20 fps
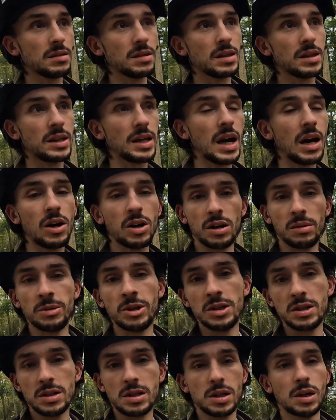the
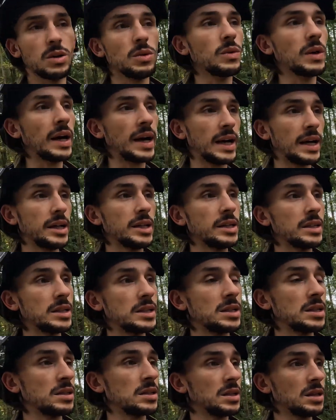argument to that
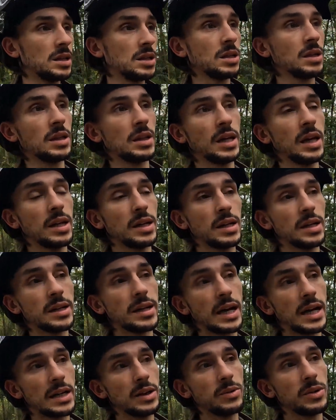is, at the end of
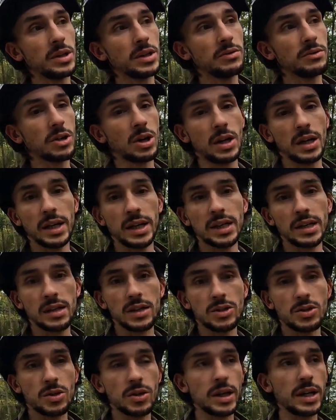the day, when you've got a
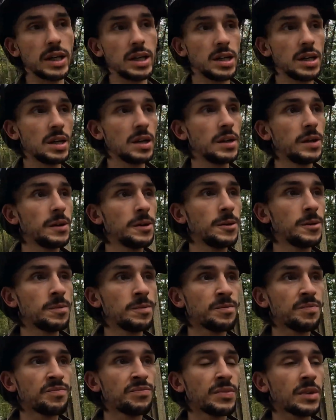leaning tree,
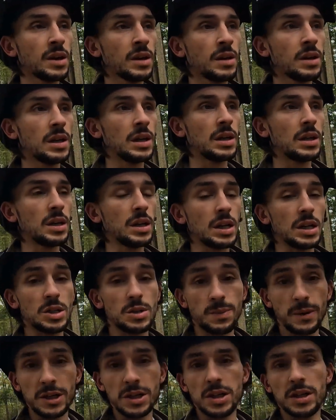
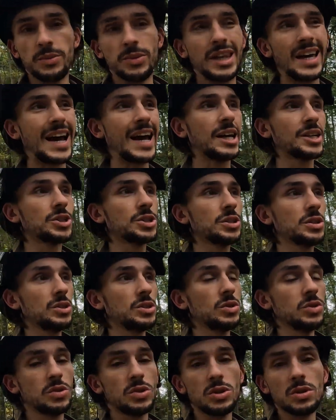especially with ash,
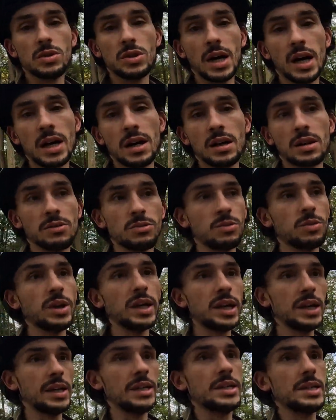you can't
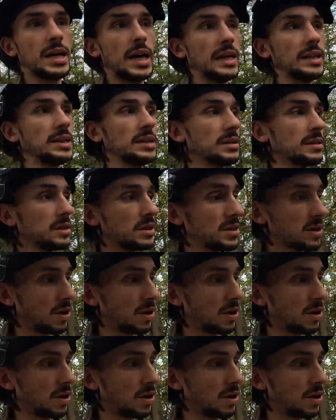really take the